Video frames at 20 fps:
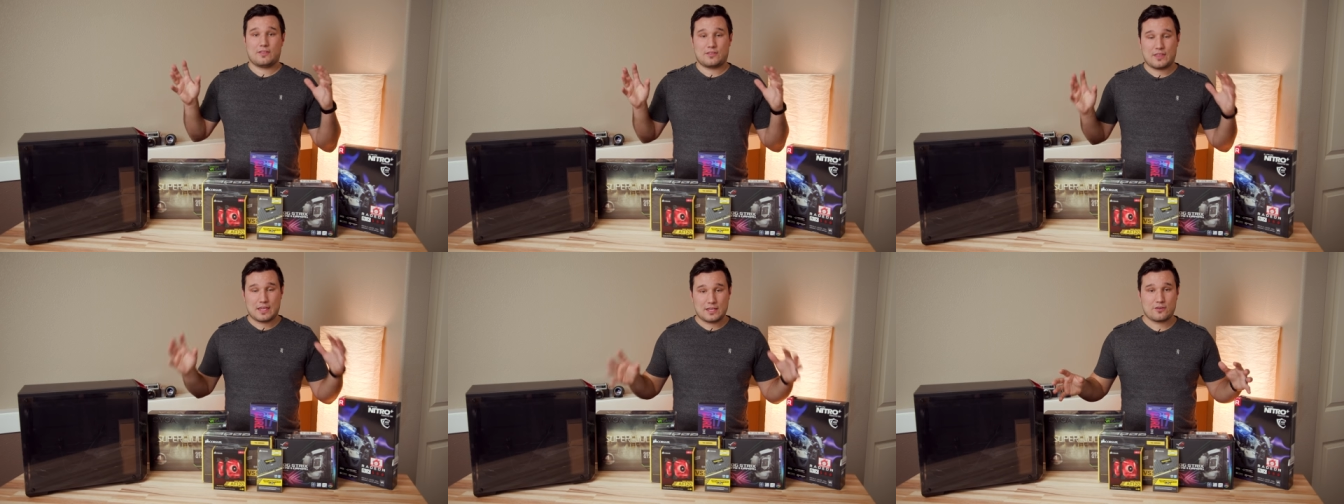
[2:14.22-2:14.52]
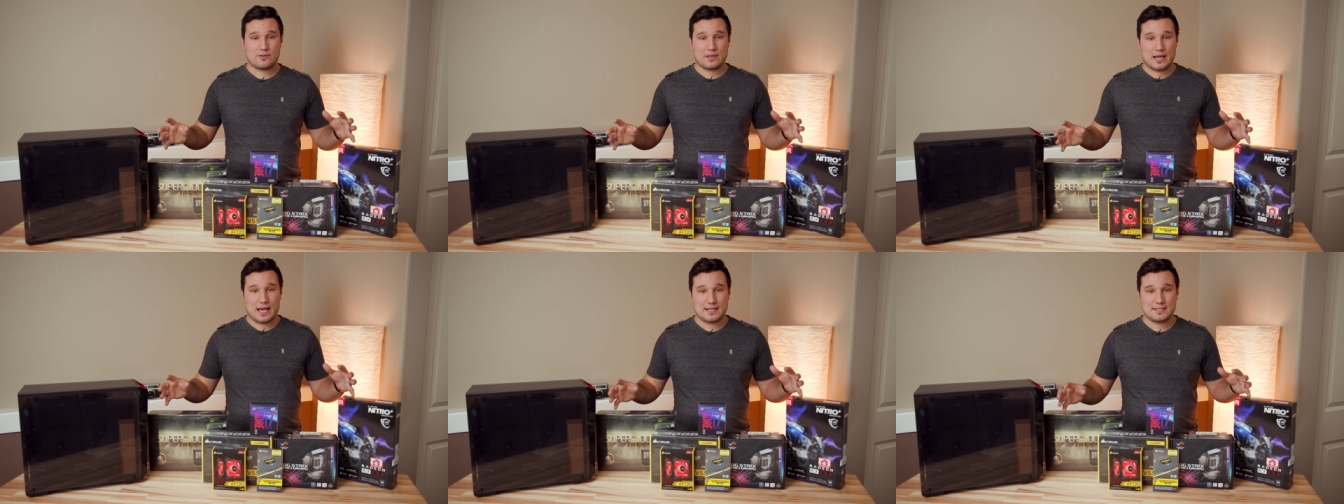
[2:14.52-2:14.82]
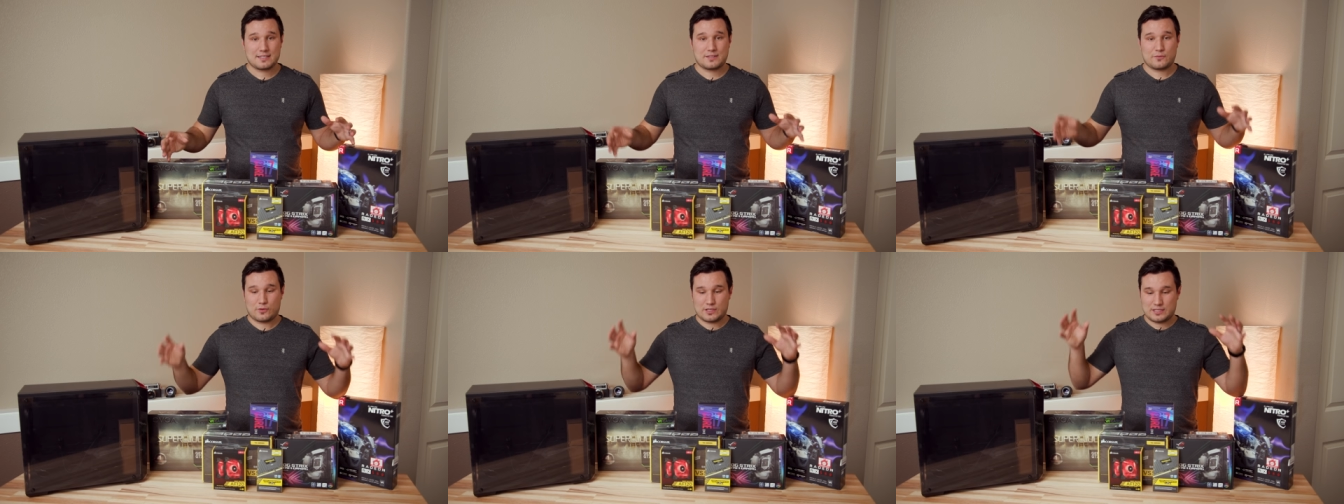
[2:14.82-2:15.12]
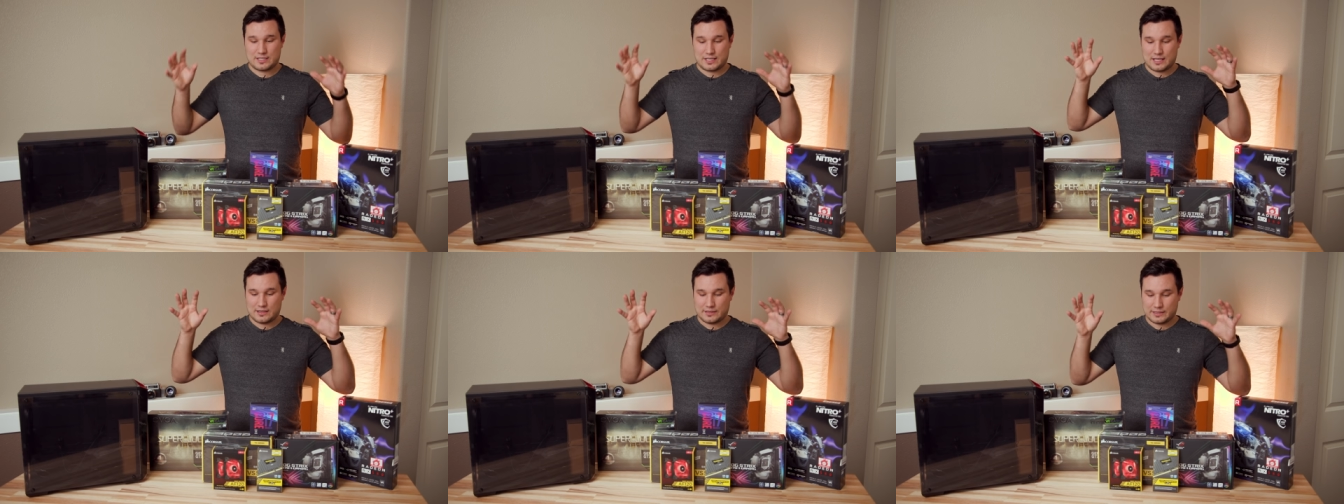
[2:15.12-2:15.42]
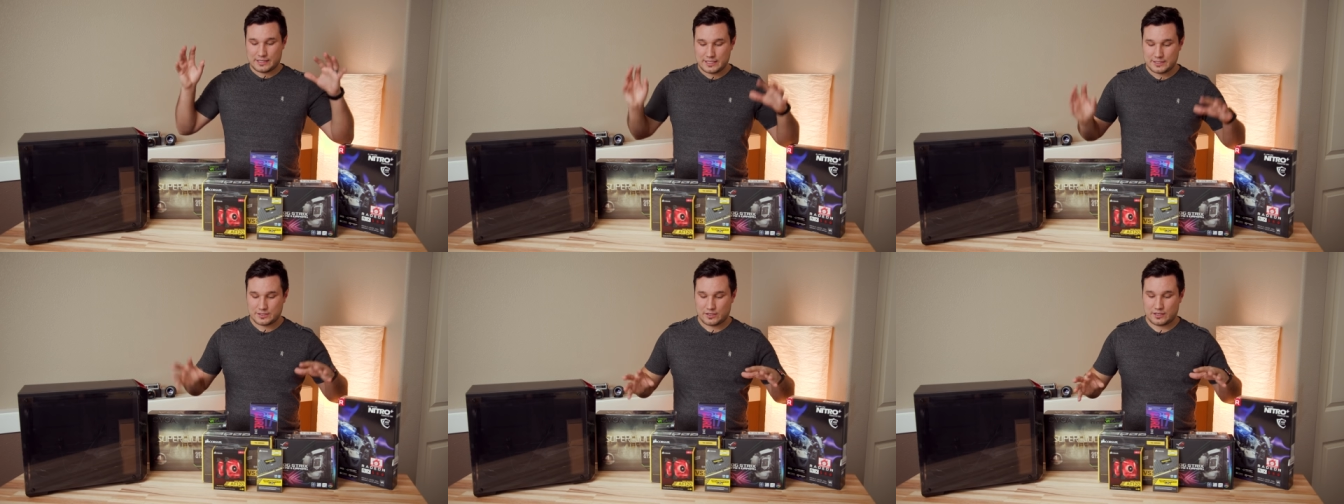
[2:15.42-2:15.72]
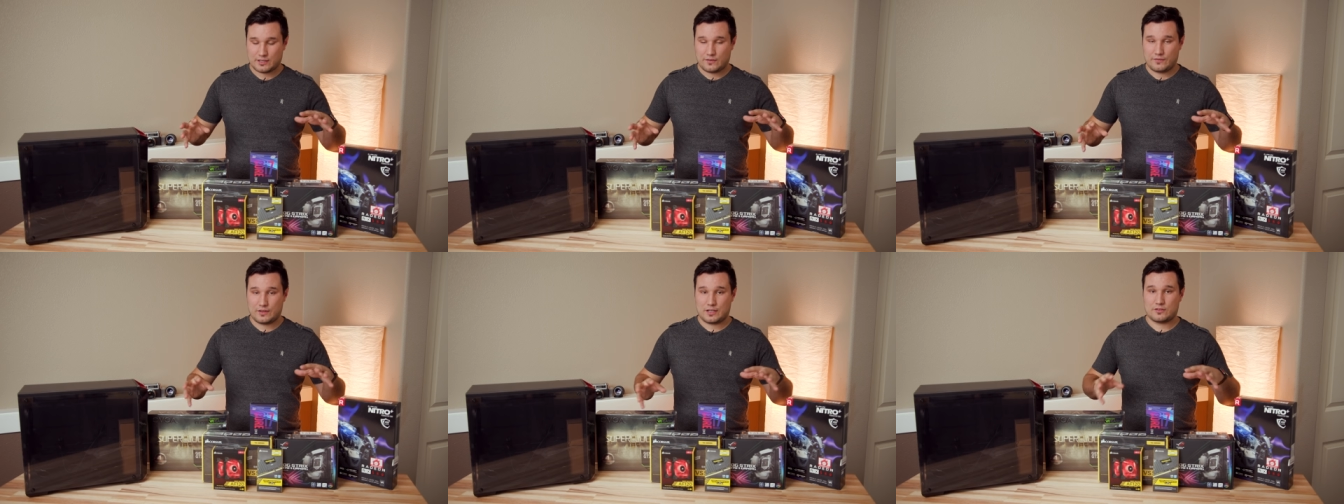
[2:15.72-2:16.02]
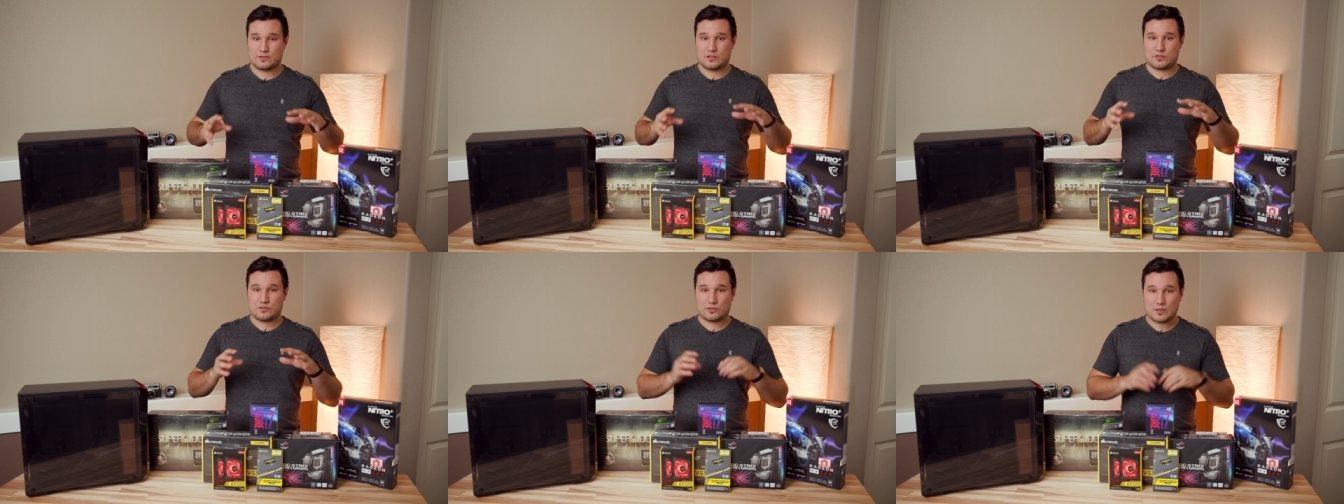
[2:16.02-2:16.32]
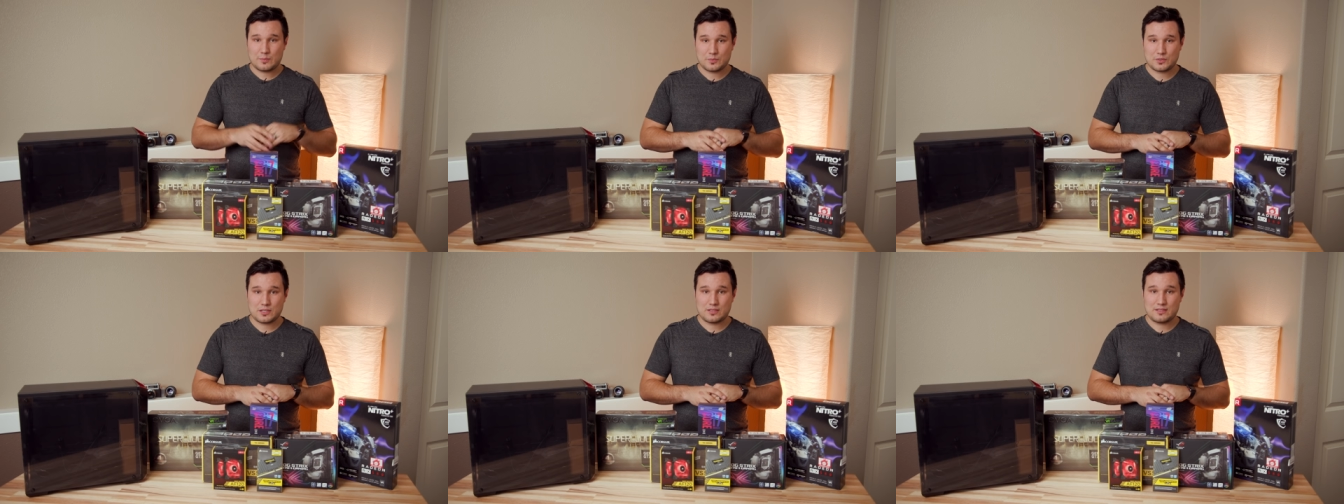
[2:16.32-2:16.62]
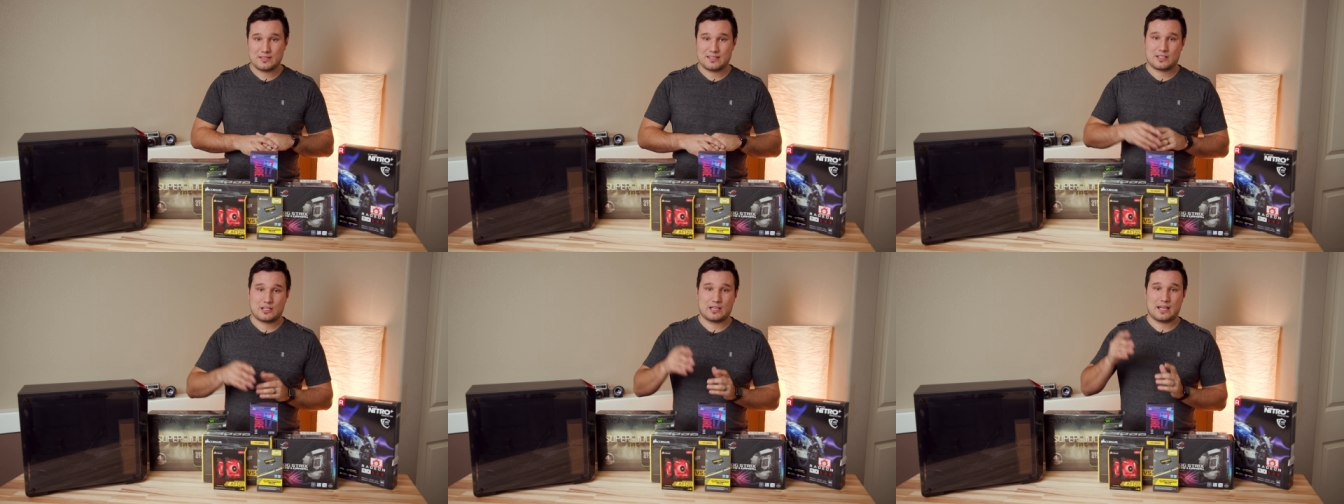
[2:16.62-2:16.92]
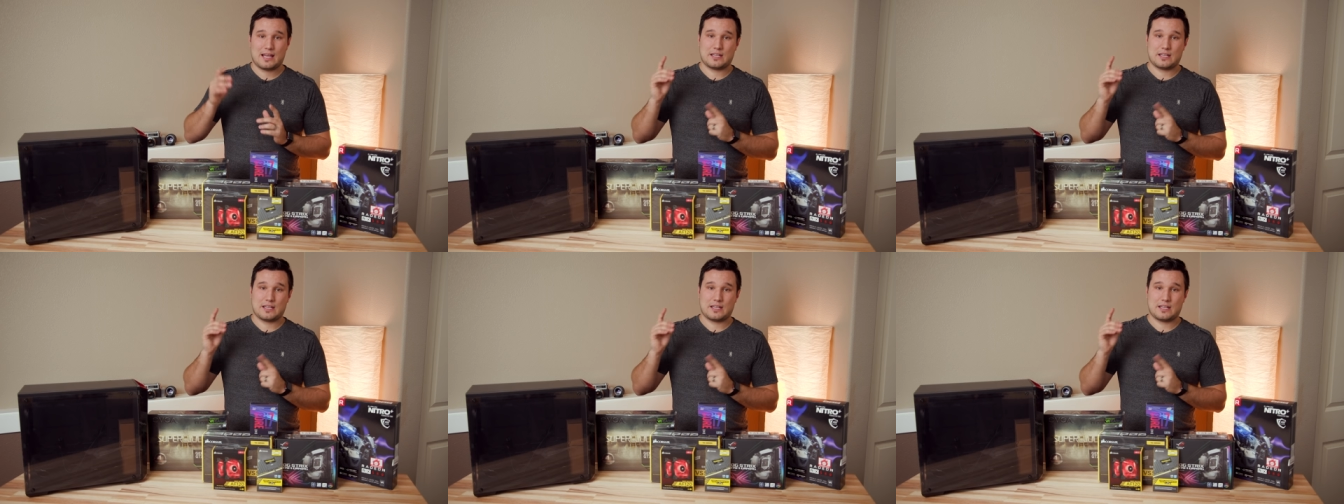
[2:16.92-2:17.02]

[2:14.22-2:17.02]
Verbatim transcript: Thank you guys. Once again, links are in the video description.